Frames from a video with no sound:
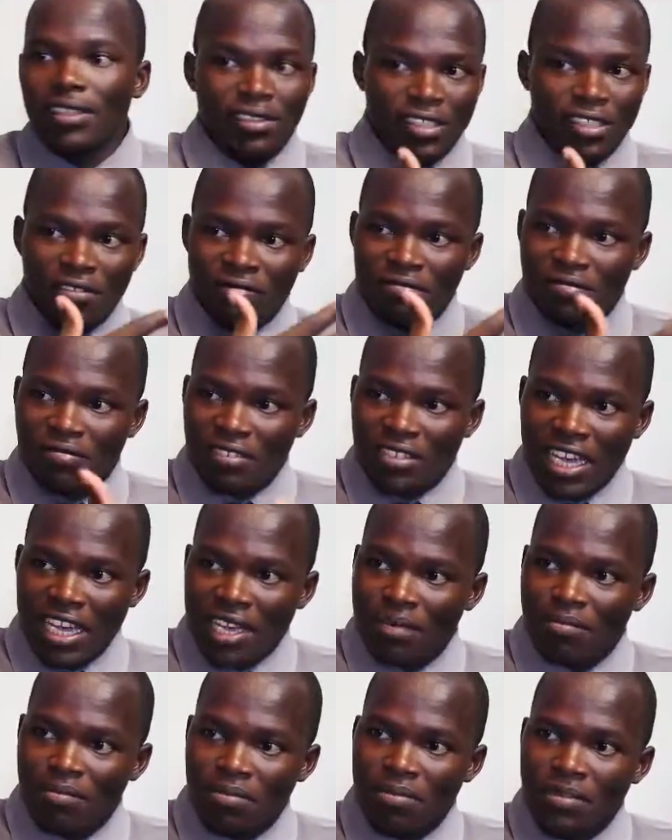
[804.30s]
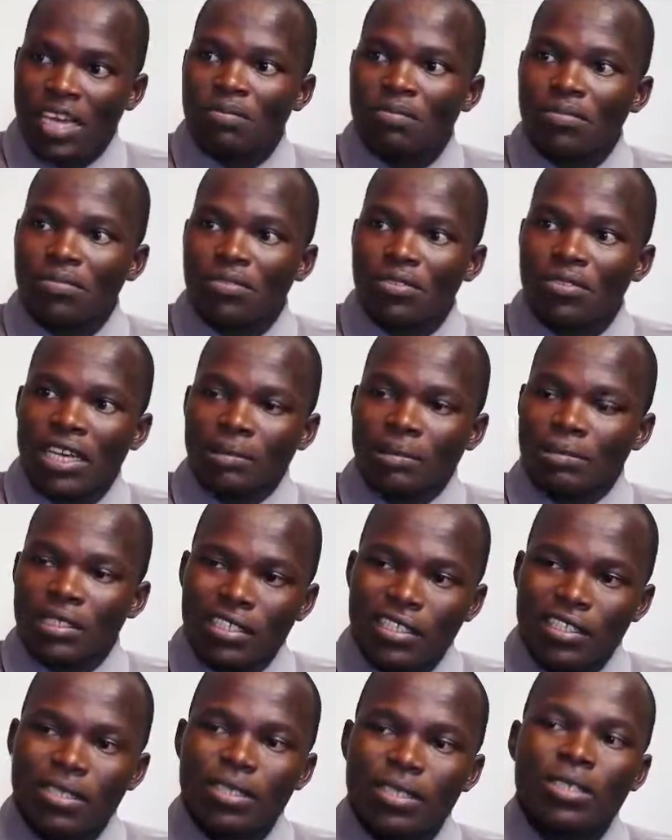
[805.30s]
they have type 2
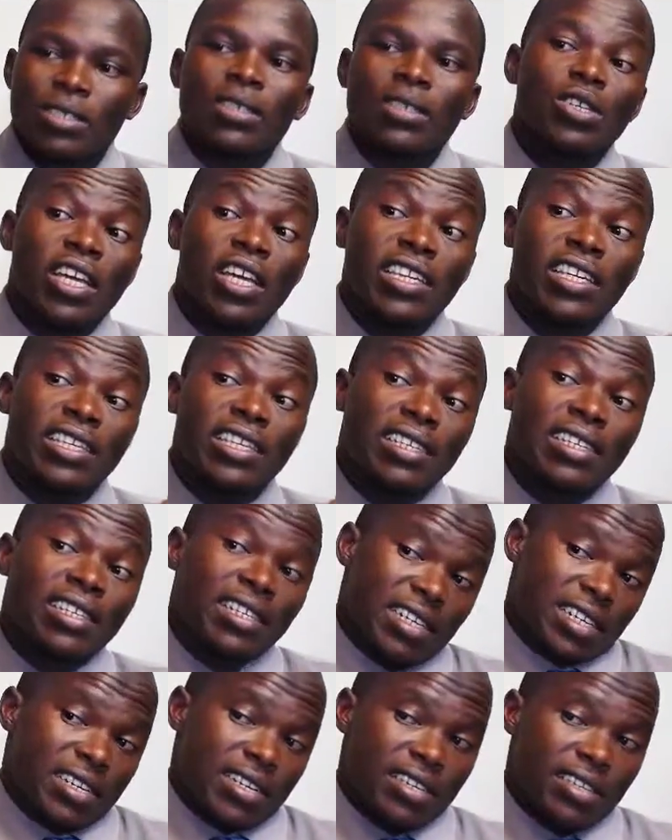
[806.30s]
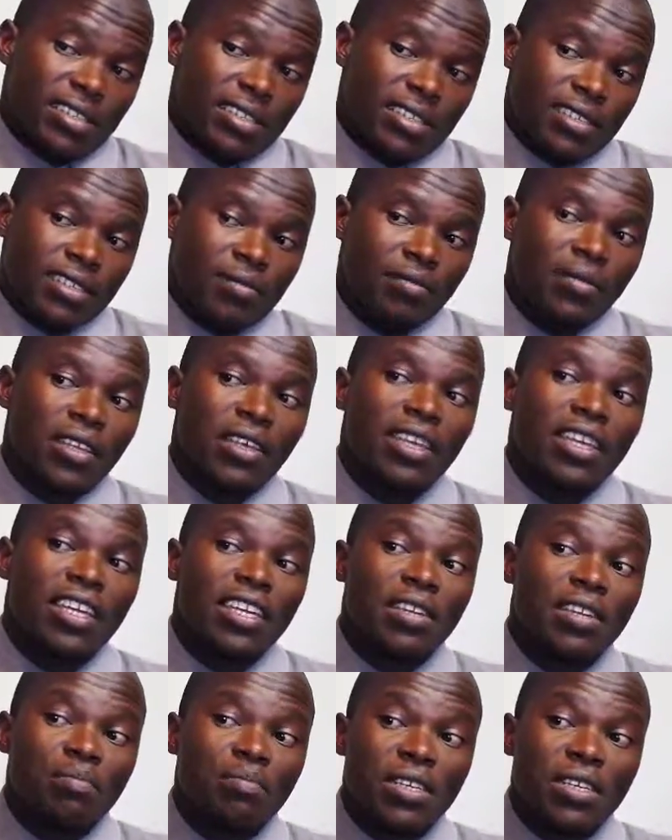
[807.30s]
diabetes, you're at a greater risk.
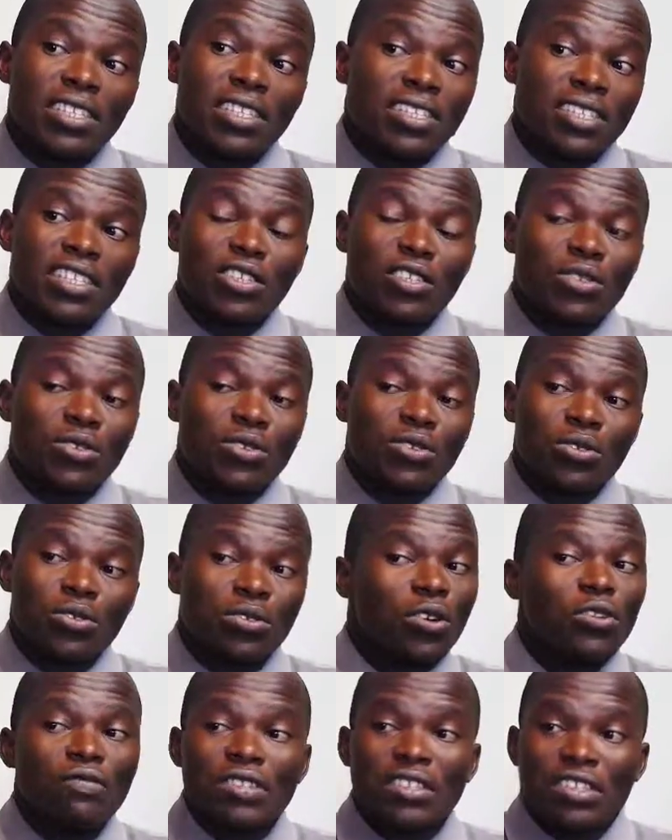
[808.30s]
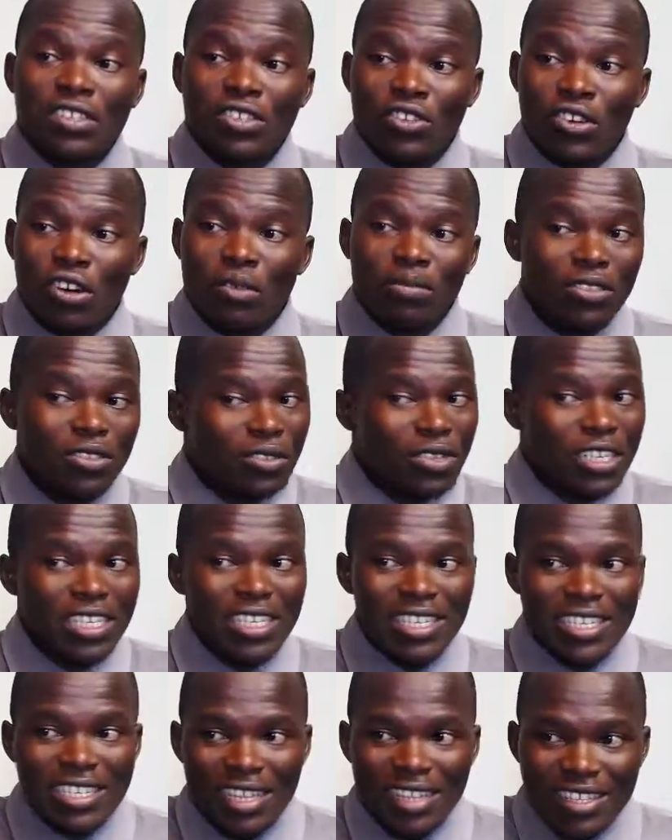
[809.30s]
In patients that office jobs
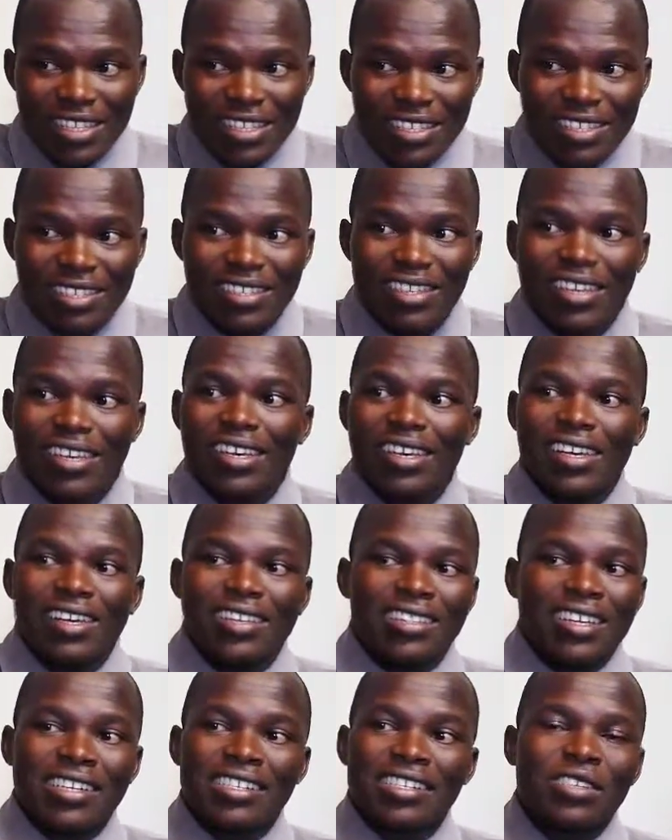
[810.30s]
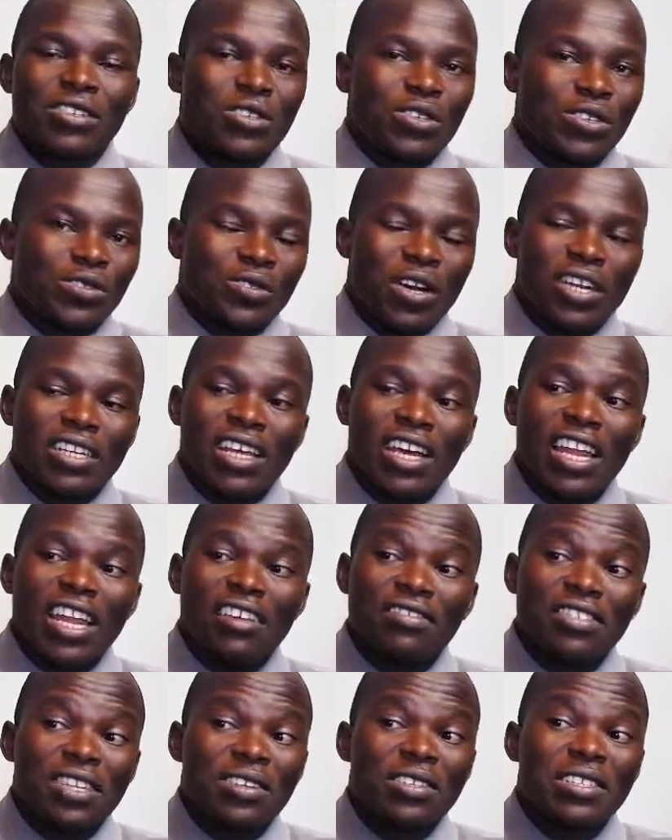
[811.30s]
doing nothing, that usually their
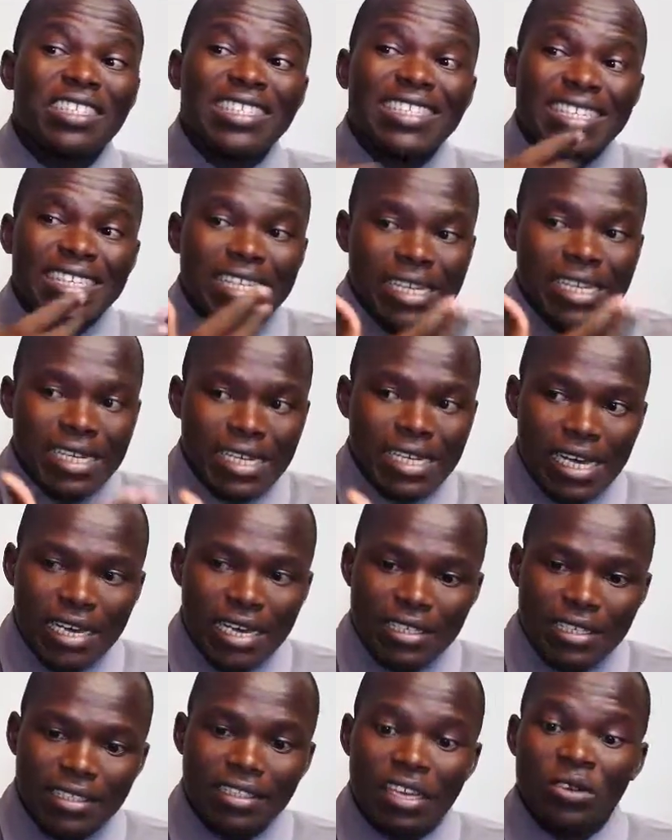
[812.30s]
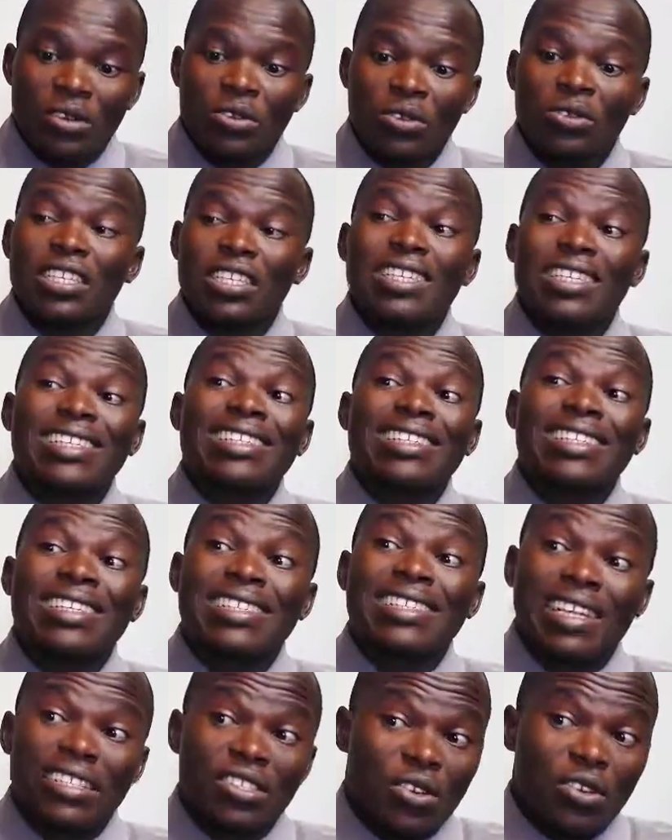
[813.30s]
lifestyle is sedentary, they're also at a
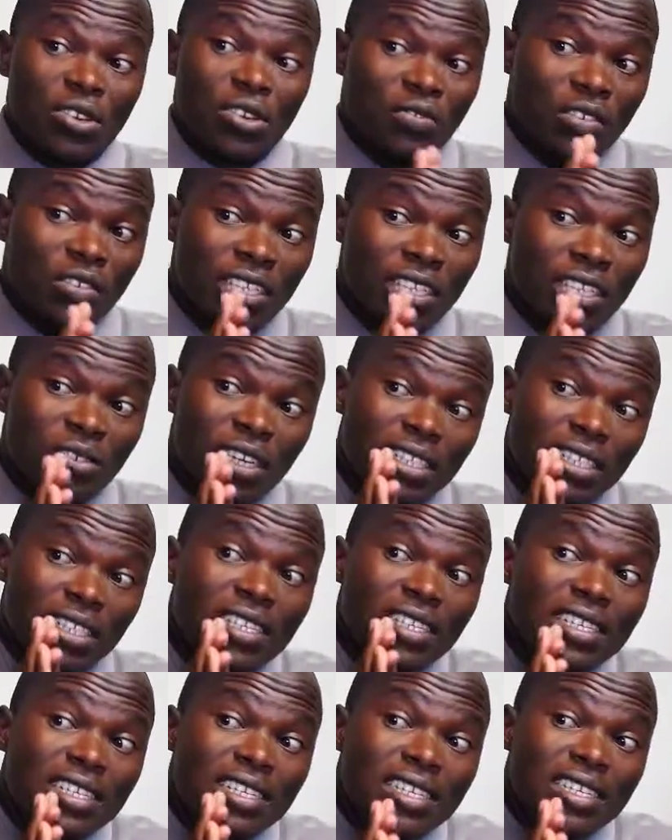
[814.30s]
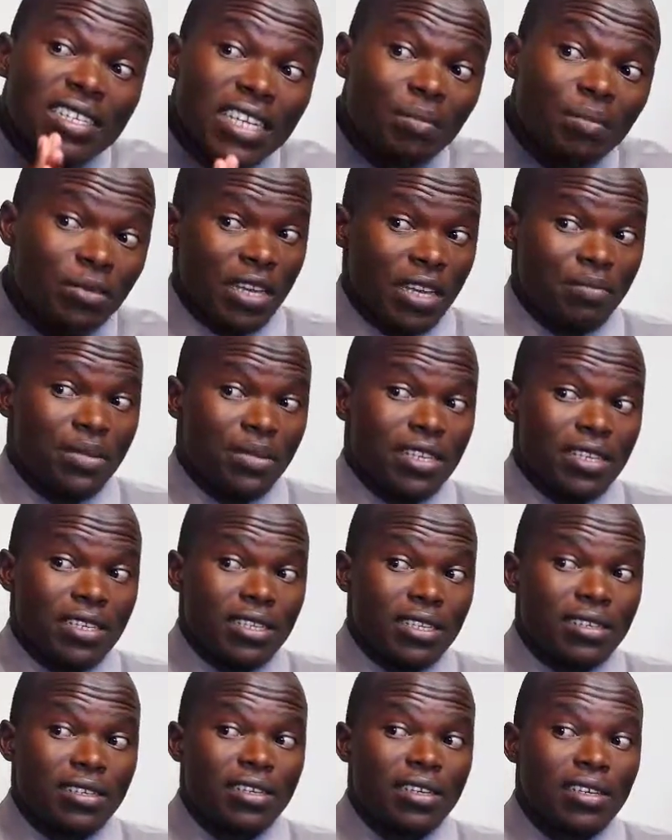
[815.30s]
greater risk of getting what? Type 2
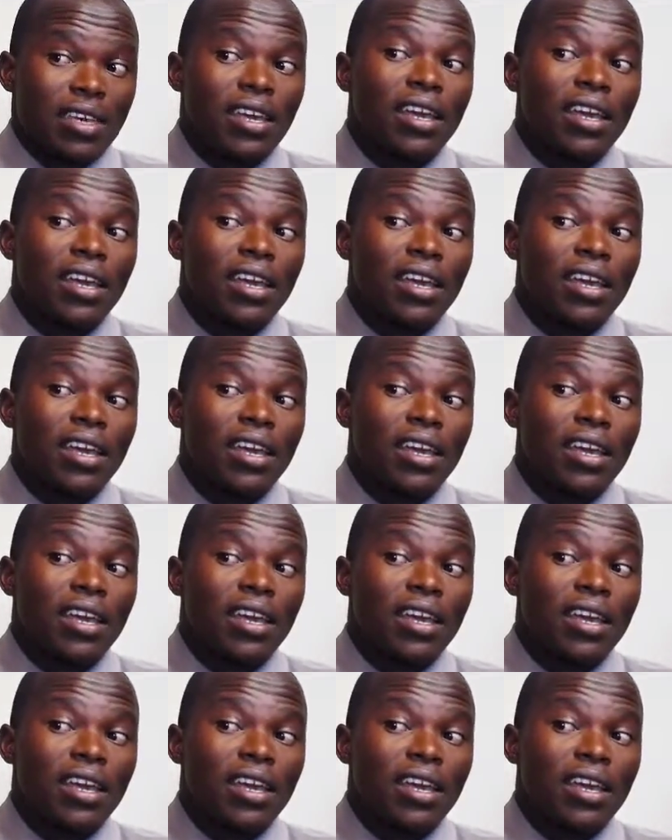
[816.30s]
diabetes.